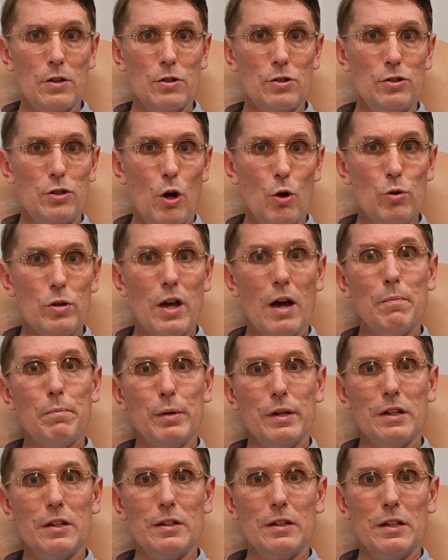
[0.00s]
No
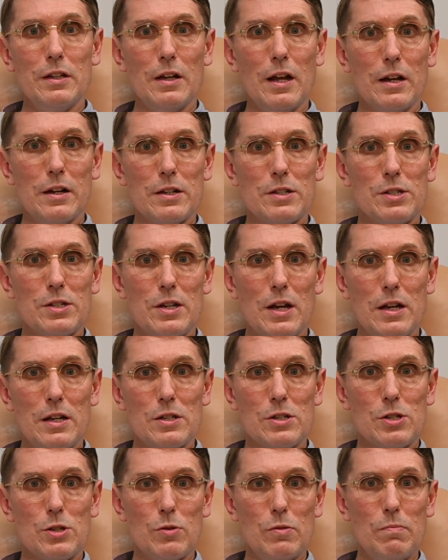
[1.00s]
company in the United
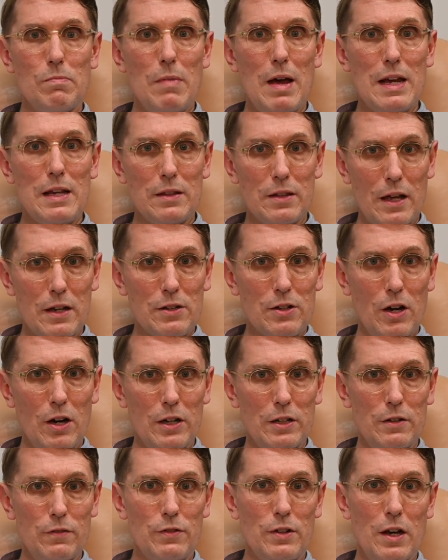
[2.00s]
States could make that
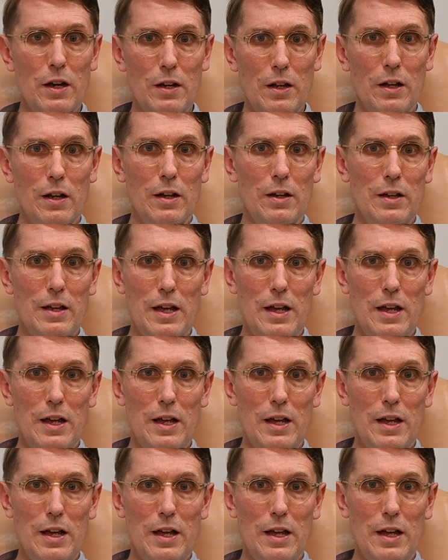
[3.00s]
kind of color,